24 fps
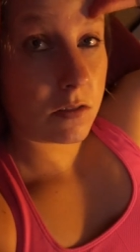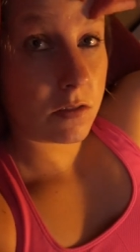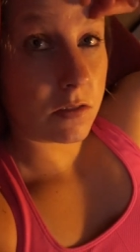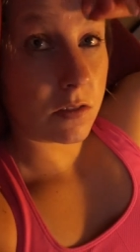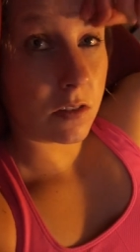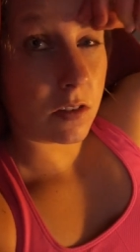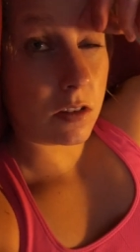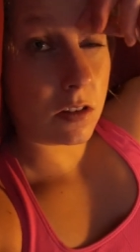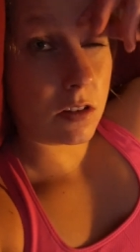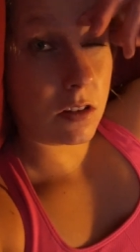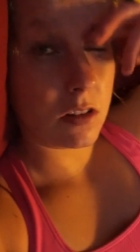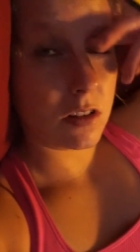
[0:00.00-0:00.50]

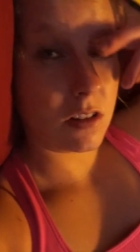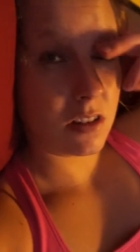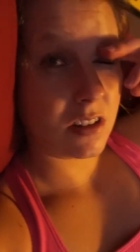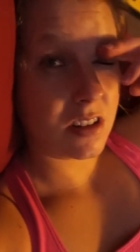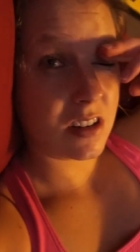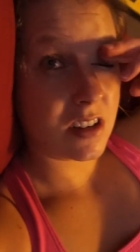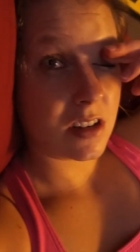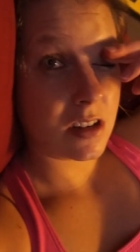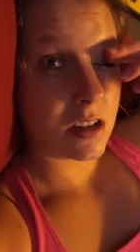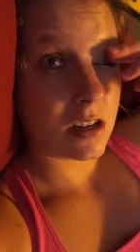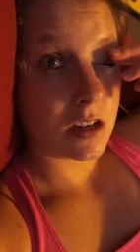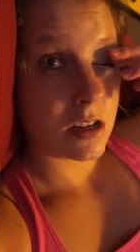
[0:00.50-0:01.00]
full
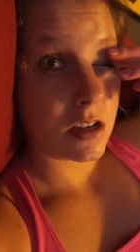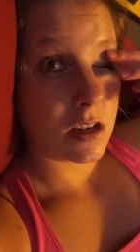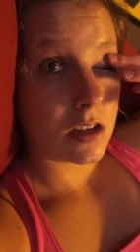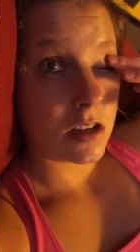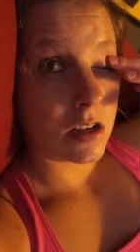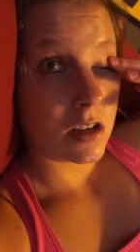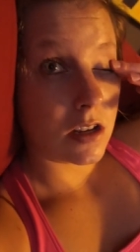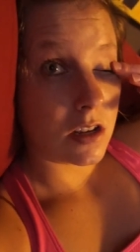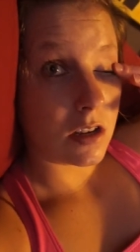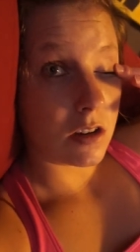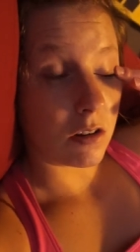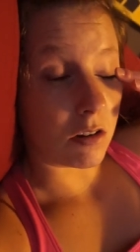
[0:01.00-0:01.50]

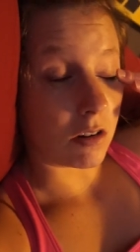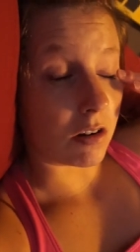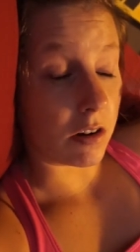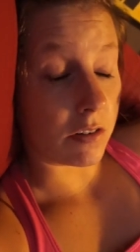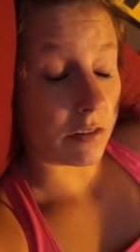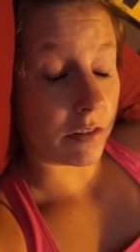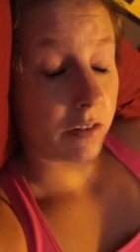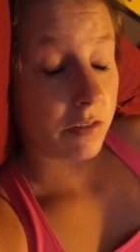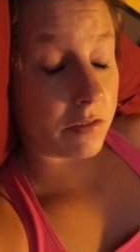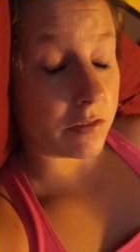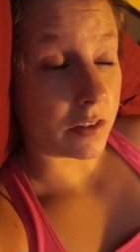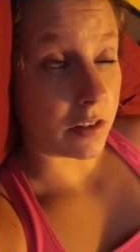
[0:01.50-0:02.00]
or
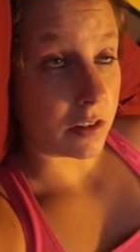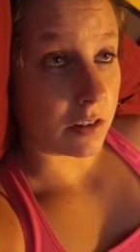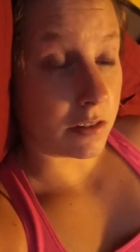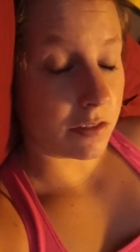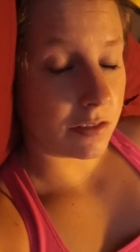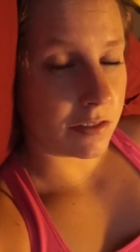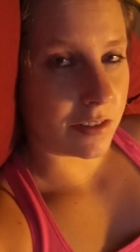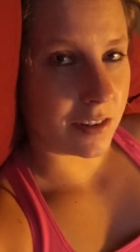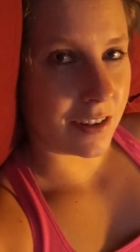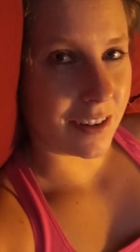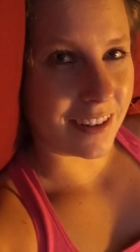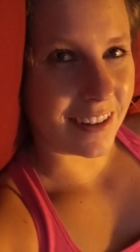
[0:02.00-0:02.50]
ever feel
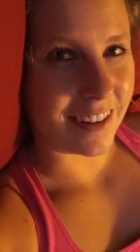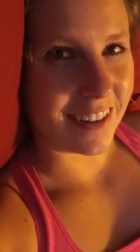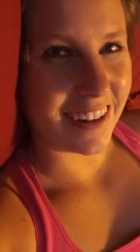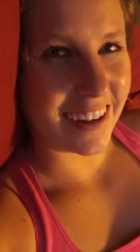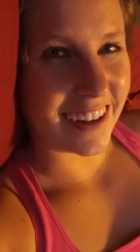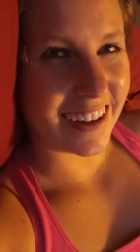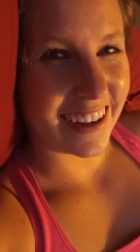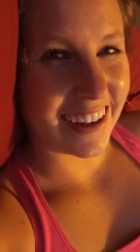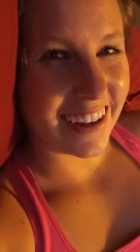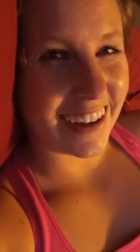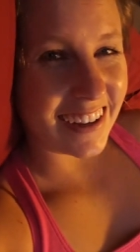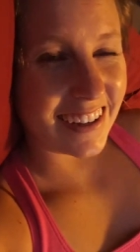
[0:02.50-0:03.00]
full,
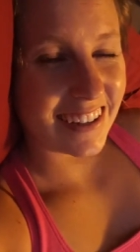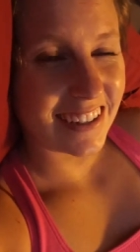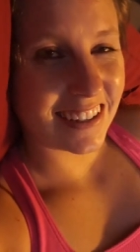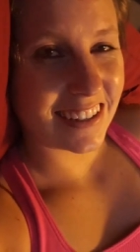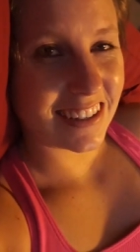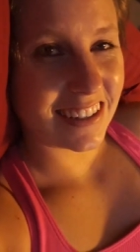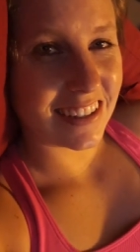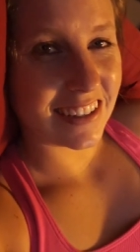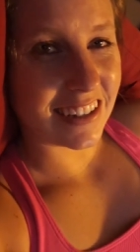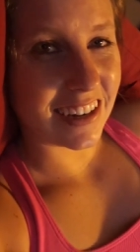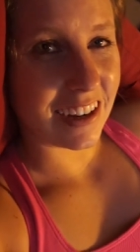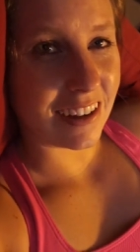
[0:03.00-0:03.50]
I
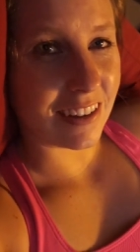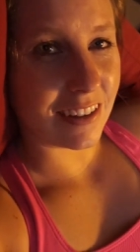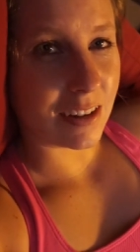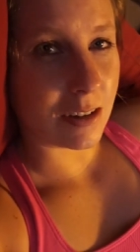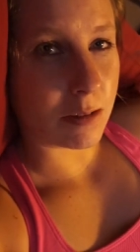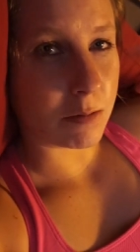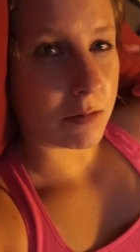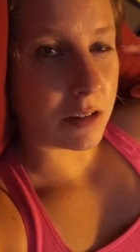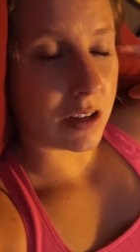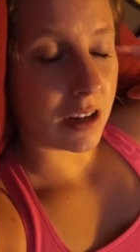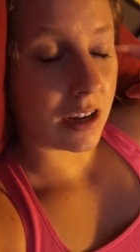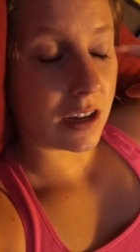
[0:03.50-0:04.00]
guess, now that
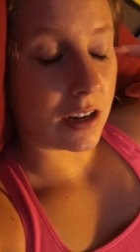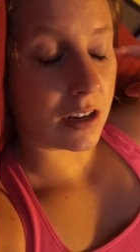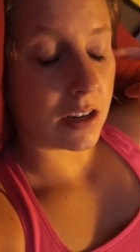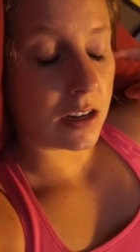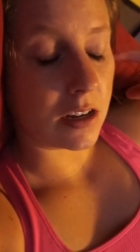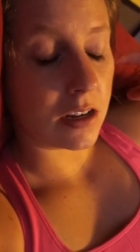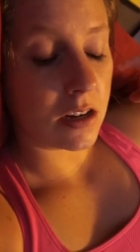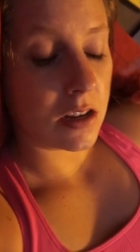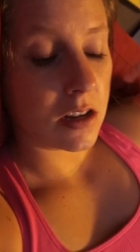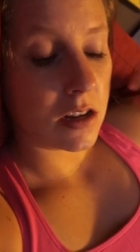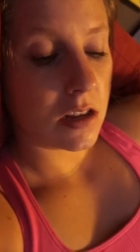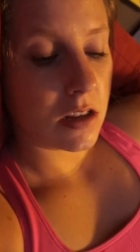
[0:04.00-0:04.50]
I'm
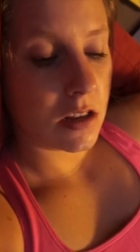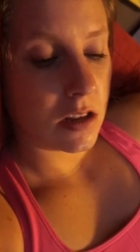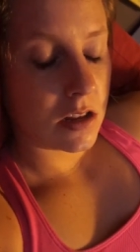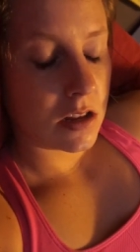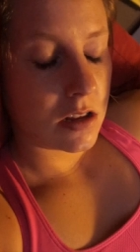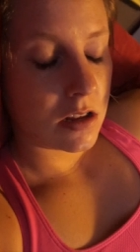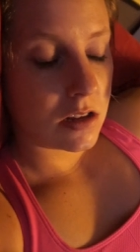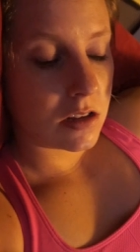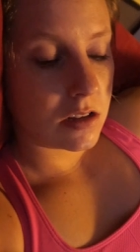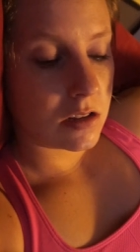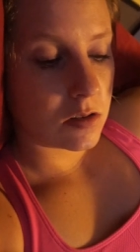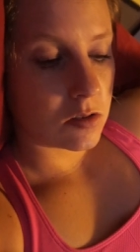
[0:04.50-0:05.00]
dieting.
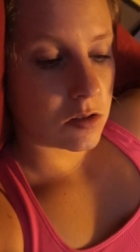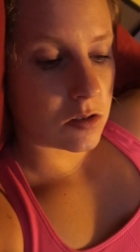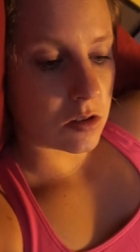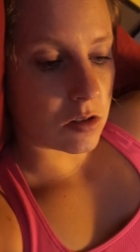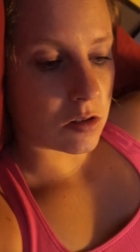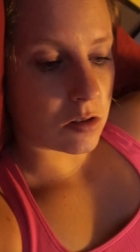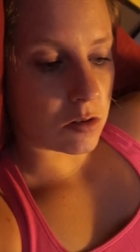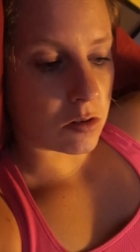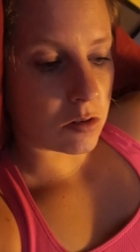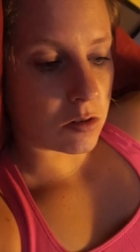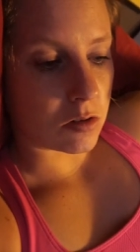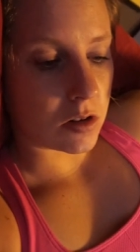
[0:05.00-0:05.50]

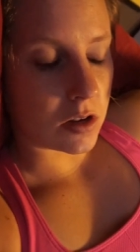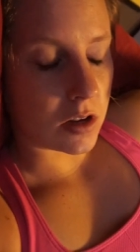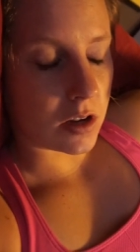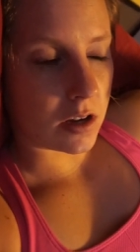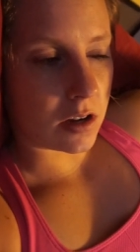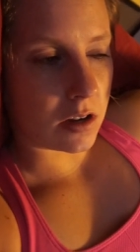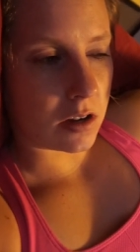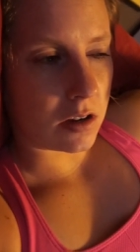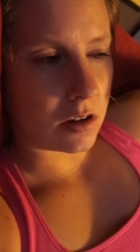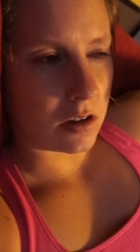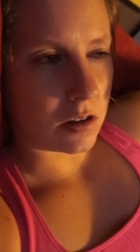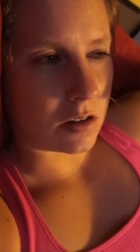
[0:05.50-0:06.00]
So
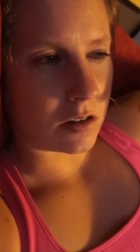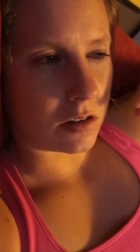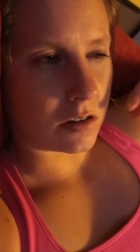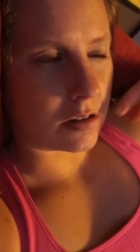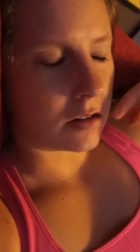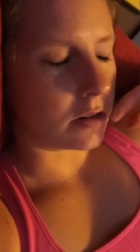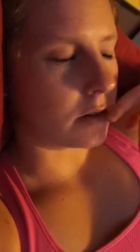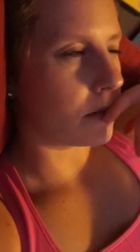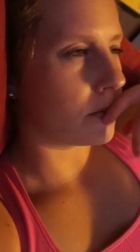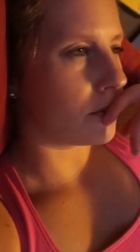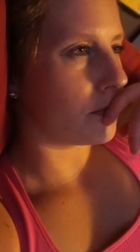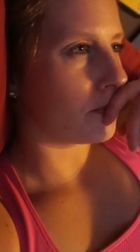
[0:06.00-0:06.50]
yeah,
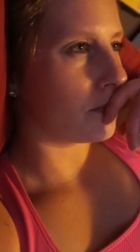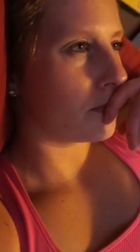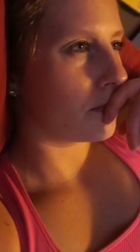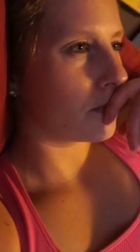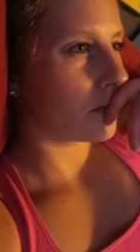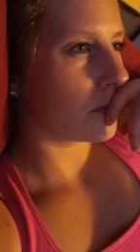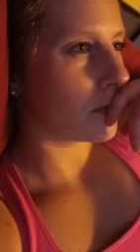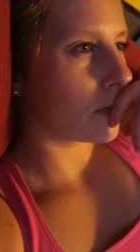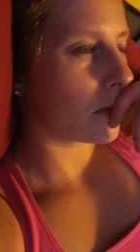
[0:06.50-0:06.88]
um.